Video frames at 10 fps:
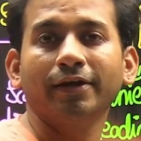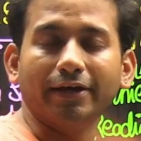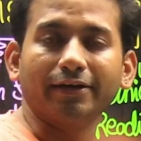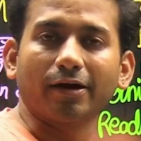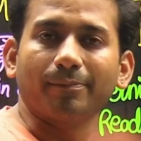
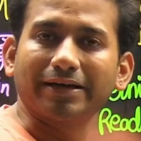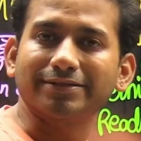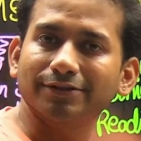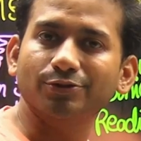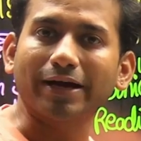In
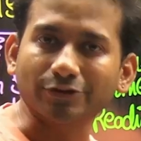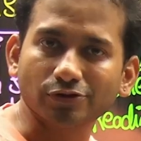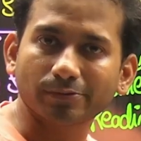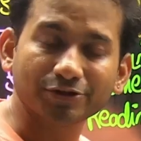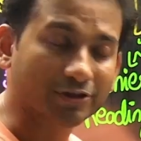comparison to
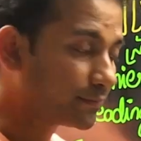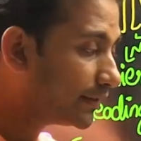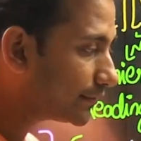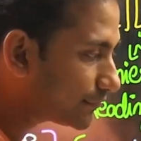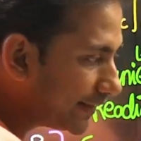actual
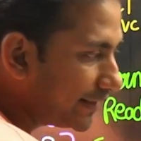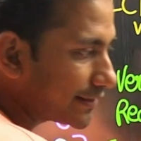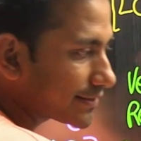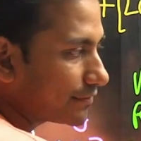measurement, if reading is